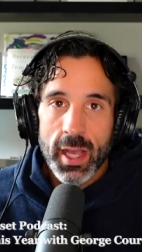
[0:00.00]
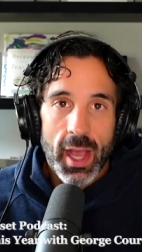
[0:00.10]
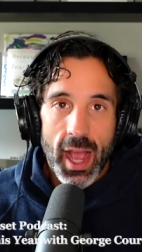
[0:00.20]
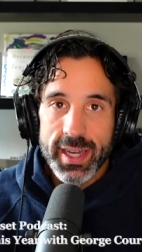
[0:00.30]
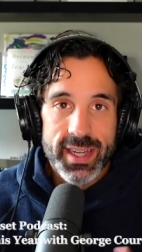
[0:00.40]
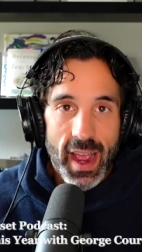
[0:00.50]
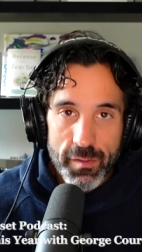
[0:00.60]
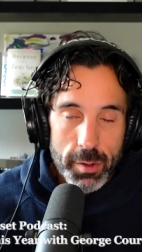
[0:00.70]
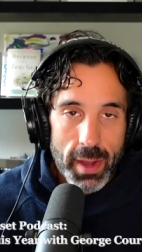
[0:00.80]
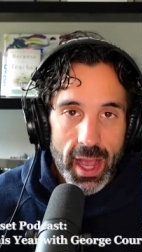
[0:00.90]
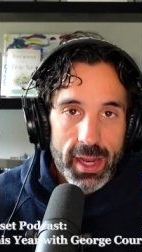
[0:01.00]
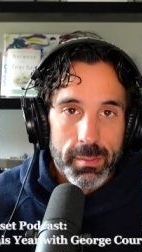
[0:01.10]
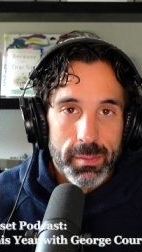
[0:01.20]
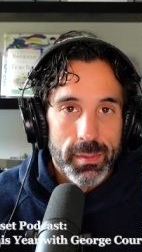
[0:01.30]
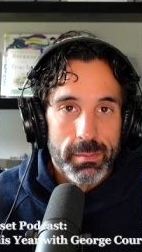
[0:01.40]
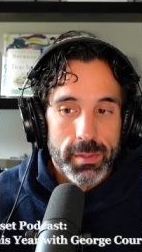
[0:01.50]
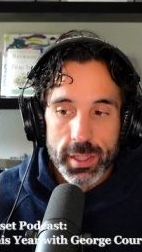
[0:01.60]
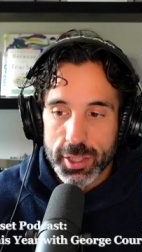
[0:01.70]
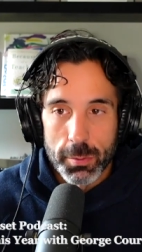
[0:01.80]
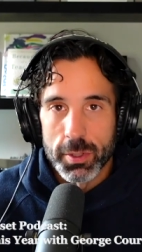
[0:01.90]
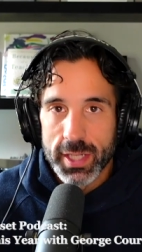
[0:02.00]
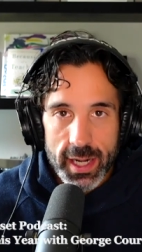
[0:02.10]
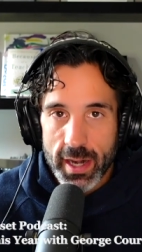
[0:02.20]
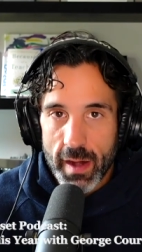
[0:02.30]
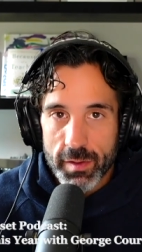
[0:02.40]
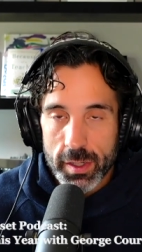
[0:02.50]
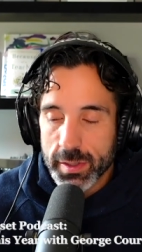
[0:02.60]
I never met the superintendent ever.